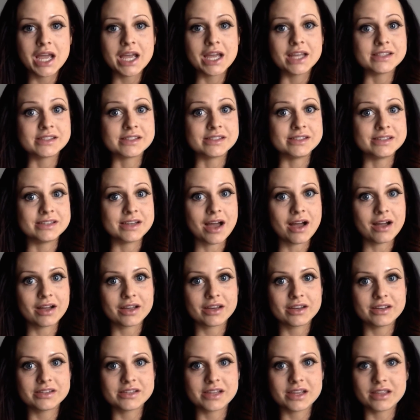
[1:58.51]
It's not
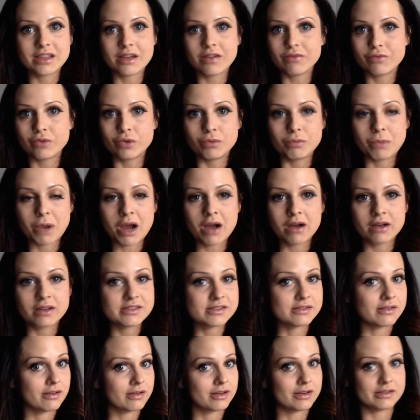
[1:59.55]
going to take that food back.
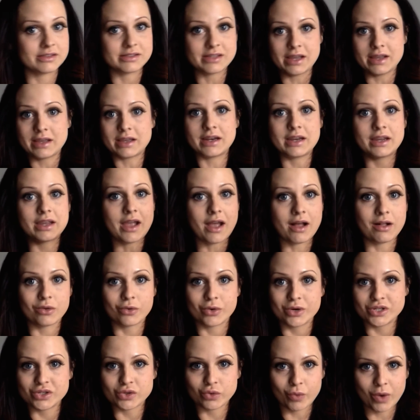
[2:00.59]
It's not going to take any
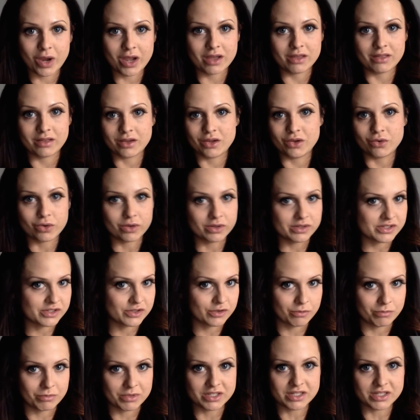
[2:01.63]
calories away that you consumed the